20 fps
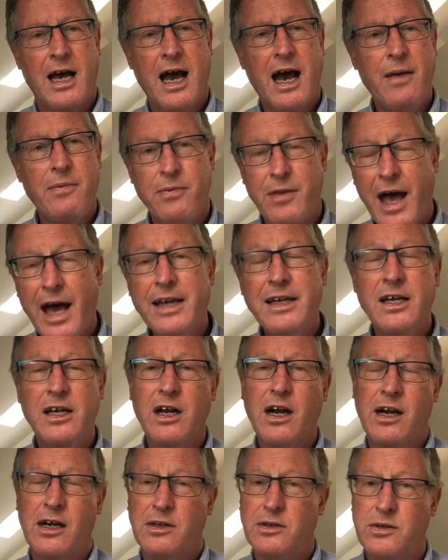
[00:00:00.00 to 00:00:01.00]
And that
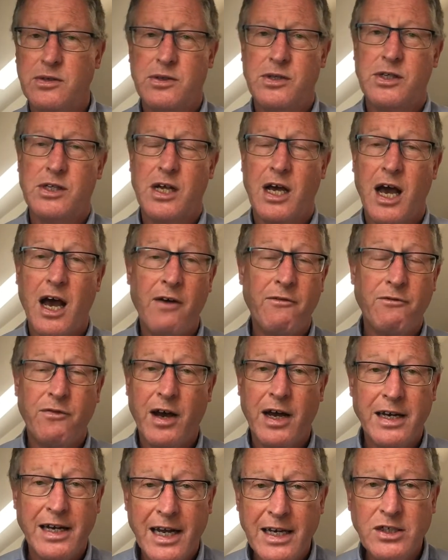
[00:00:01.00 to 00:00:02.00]
includes a
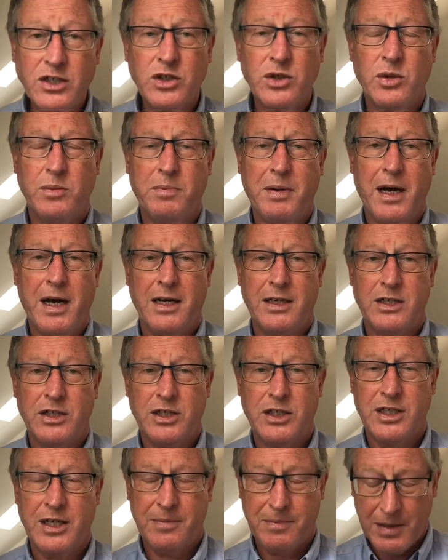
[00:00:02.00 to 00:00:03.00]
financial
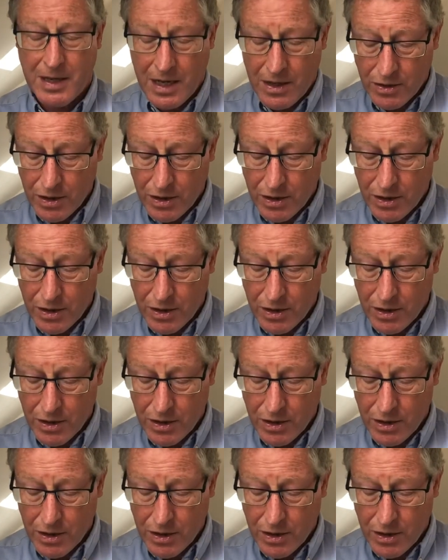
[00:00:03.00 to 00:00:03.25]
partnership